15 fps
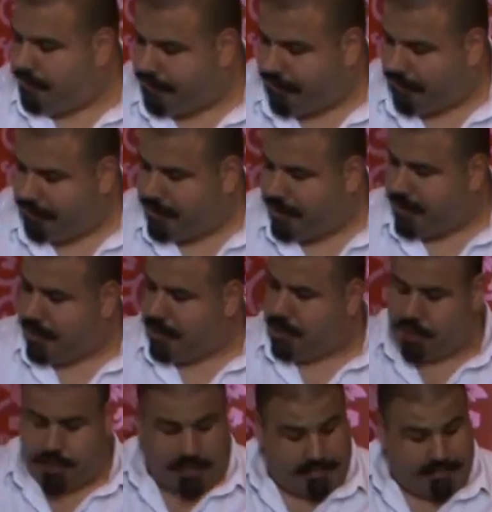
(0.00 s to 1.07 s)
From there,
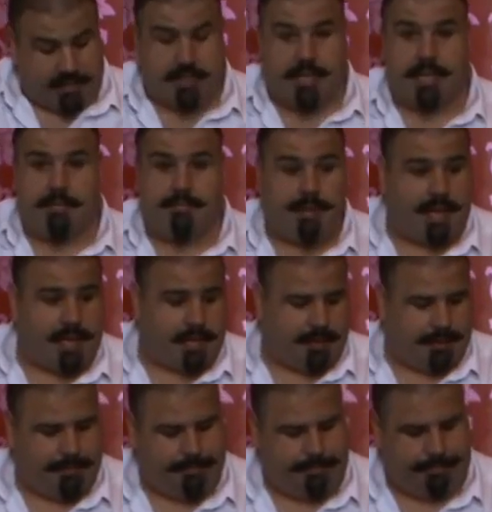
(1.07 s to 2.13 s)
you should have a second bag.
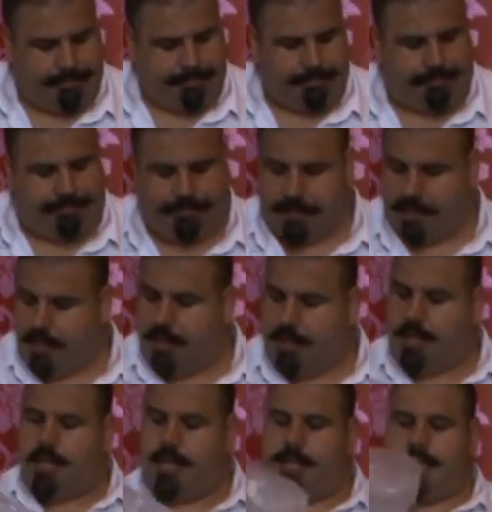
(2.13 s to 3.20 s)

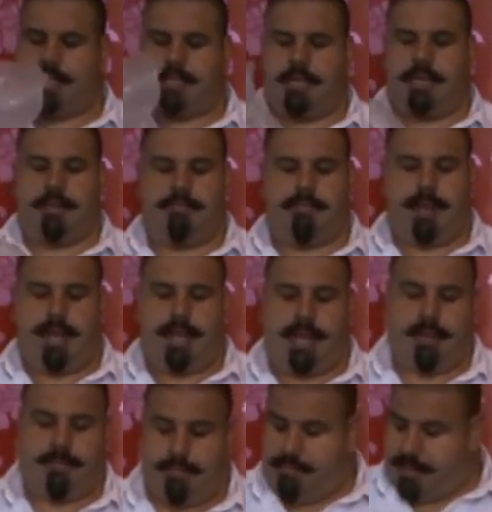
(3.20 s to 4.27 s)
In that second bag,
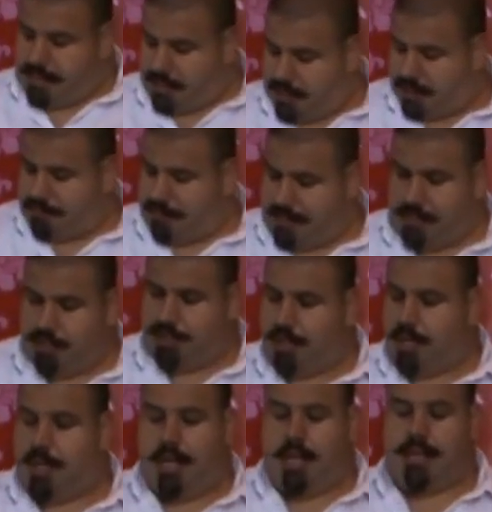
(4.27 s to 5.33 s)
have a bit of sponge
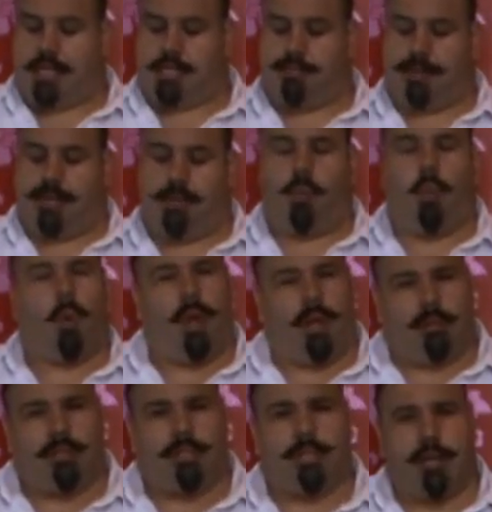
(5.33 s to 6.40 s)
that's been
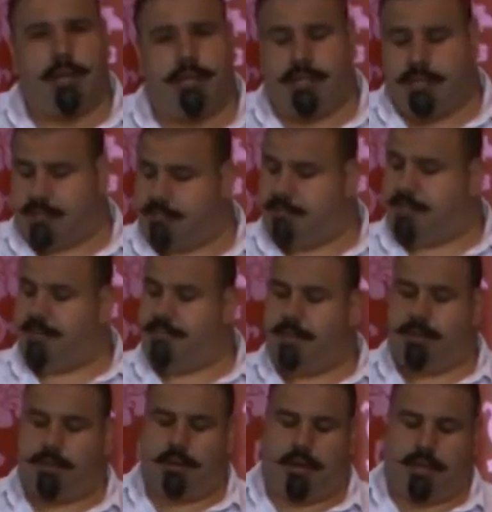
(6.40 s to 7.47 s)
well soaked in some
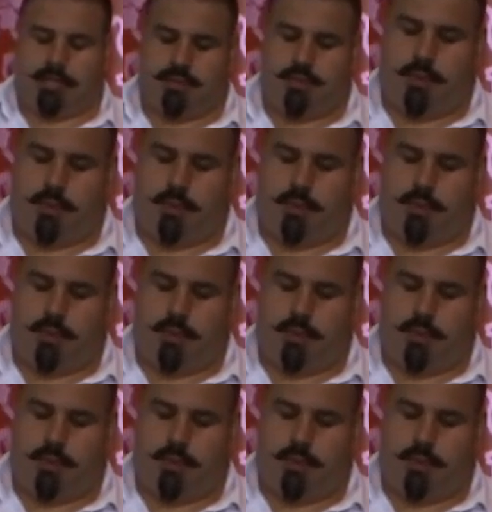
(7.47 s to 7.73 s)
demineralised